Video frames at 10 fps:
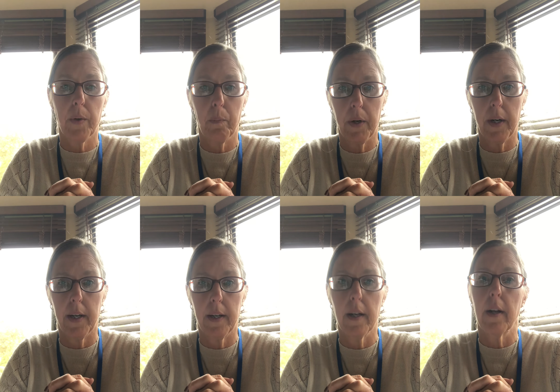
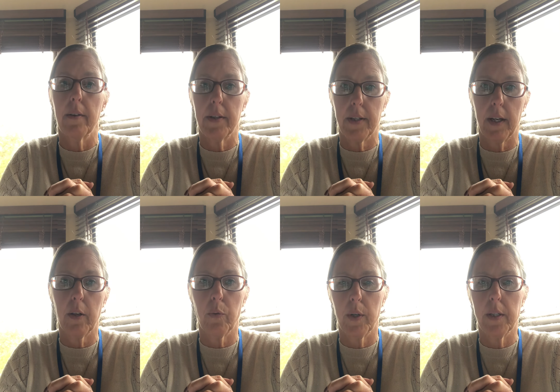Period. The
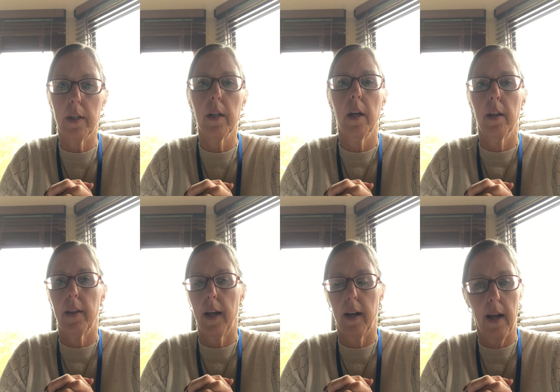second reason
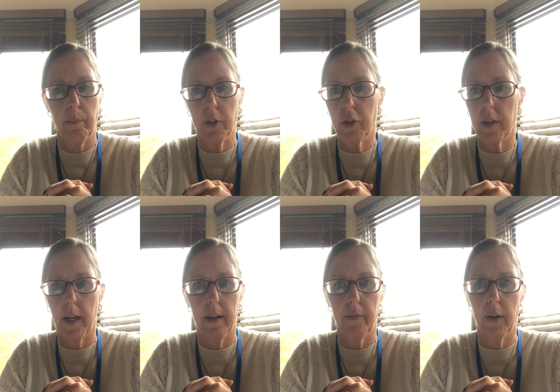that Edmund should not
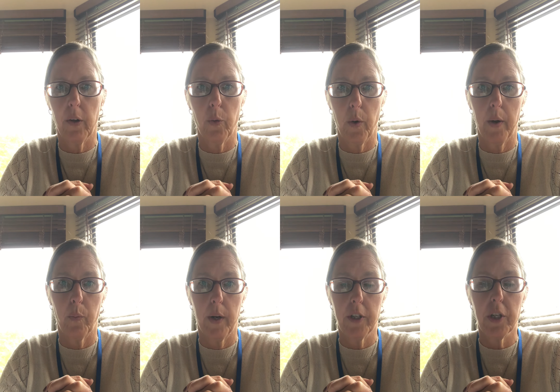have followed the White
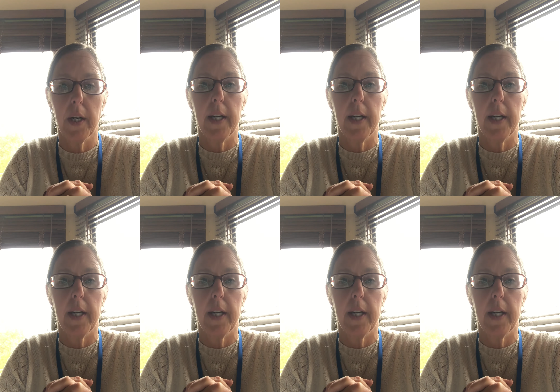Witch